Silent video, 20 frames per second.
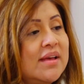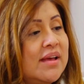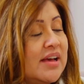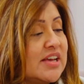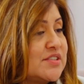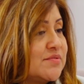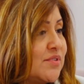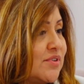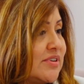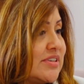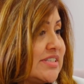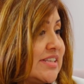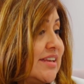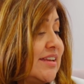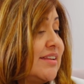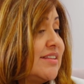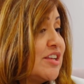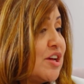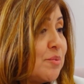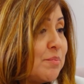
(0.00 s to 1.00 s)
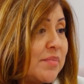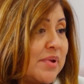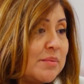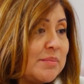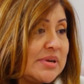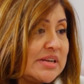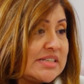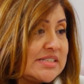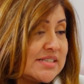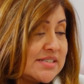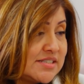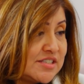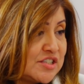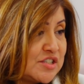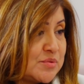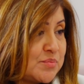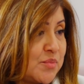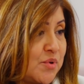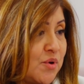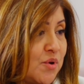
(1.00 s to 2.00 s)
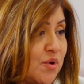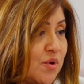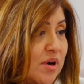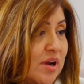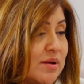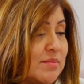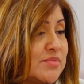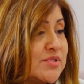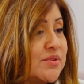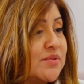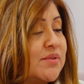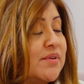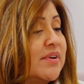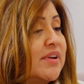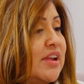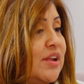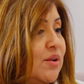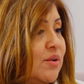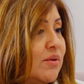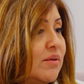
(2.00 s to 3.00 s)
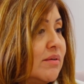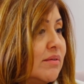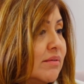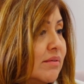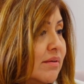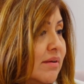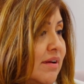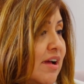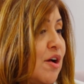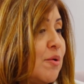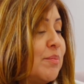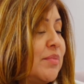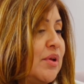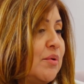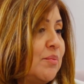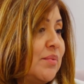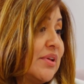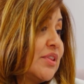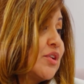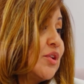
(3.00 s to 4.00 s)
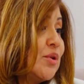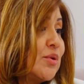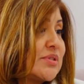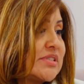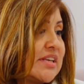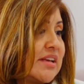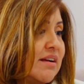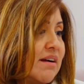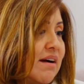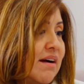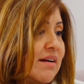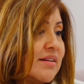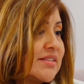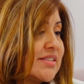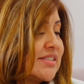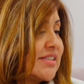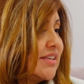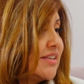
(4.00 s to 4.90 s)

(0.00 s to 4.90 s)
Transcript: as far as any down payment assistance programs or, helping with closing costs.